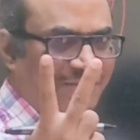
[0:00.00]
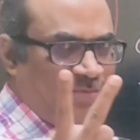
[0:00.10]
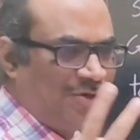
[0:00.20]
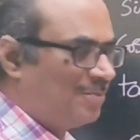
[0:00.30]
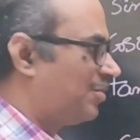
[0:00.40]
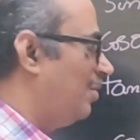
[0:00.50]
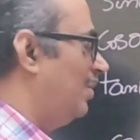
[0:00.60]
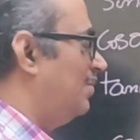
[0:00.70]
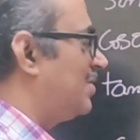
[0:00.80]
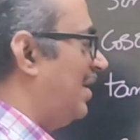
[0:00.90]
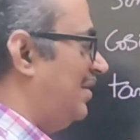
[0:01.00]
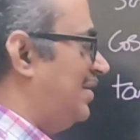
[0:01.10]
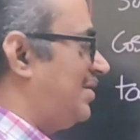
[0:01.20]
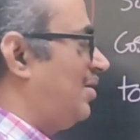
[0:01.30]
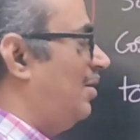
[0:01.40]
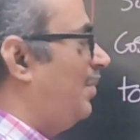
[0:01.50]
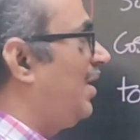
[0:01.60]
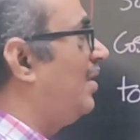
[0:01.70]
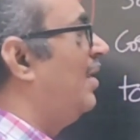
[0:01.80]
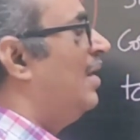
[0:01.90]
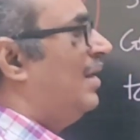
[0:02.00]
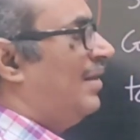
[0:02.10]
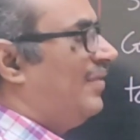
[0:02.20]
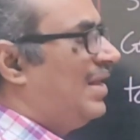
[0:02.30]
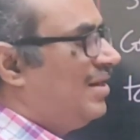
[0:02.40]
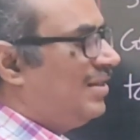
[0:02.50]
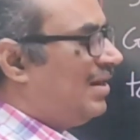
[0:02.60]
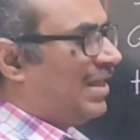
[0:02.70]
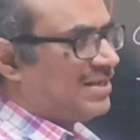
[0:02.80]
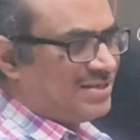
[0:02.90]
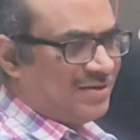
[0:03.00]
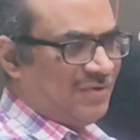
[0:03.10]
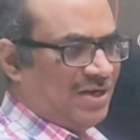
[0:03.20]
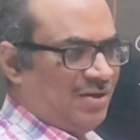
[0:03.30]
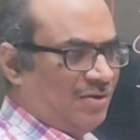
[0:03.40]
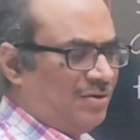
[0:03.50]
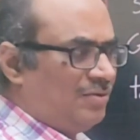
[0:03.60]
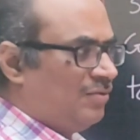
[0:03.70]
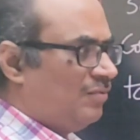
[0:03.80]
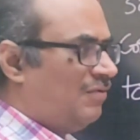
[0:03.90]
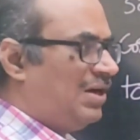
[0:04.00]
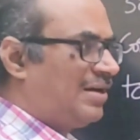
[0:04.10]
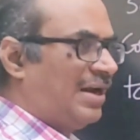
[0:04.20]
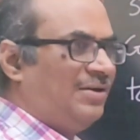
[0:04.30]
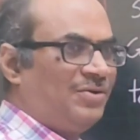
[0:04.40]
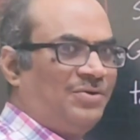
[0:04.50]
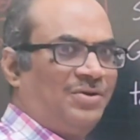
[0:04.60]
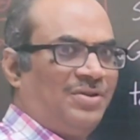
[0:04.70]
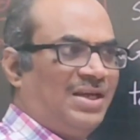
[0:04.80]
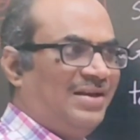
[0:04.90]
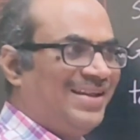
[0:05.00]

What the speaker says: of more problems on this topic. Then in the next video, we will try to go to the